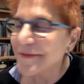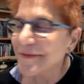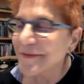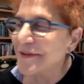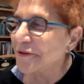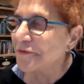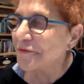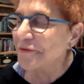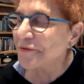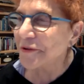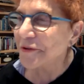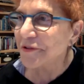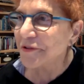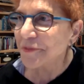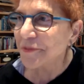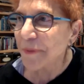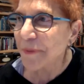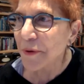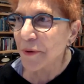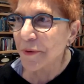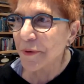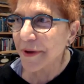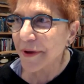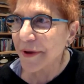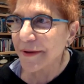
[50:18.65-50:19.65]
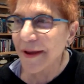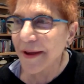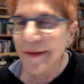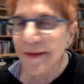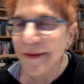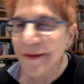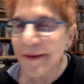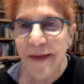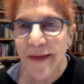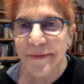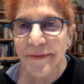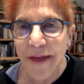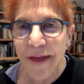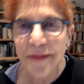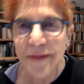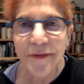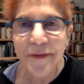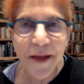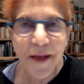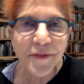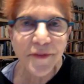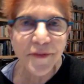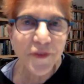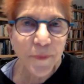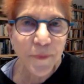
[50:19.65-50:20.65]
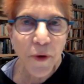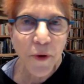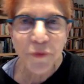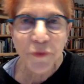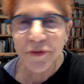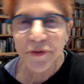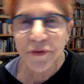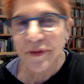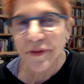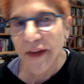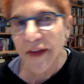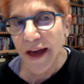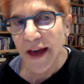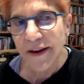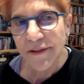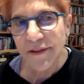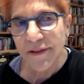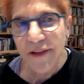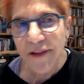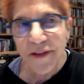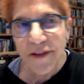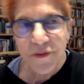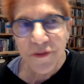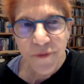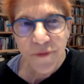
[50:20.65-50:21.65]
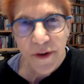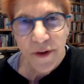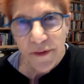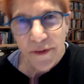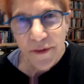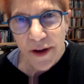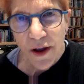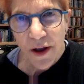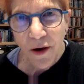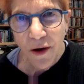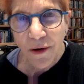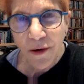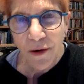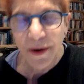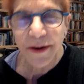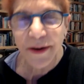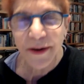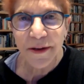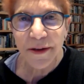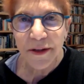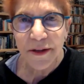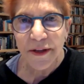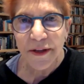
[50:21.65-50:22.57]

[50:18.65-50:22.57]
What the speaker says: first spoke and spoke to that. It's very hard